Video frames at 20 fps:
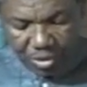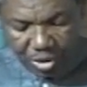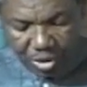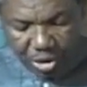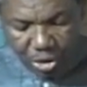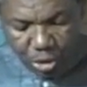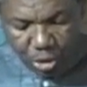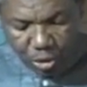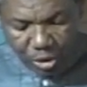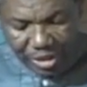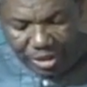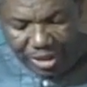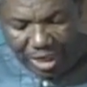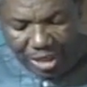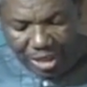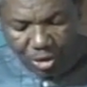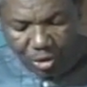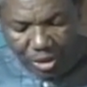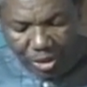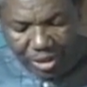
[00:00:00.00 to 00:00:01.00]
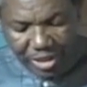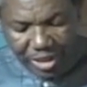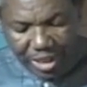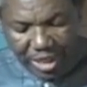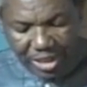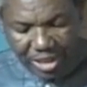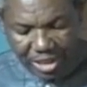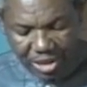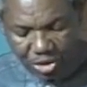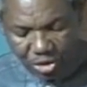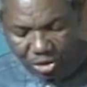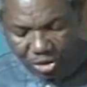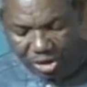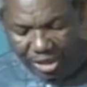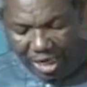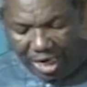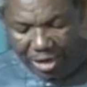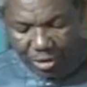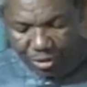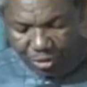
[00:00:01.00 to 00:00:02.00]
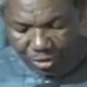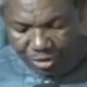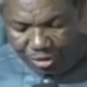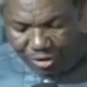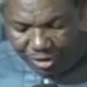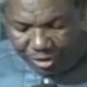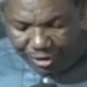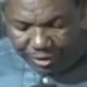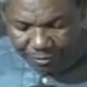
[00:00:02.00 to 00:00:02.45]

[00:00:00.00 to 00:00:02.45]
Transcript: to his anointed, to Cyrus,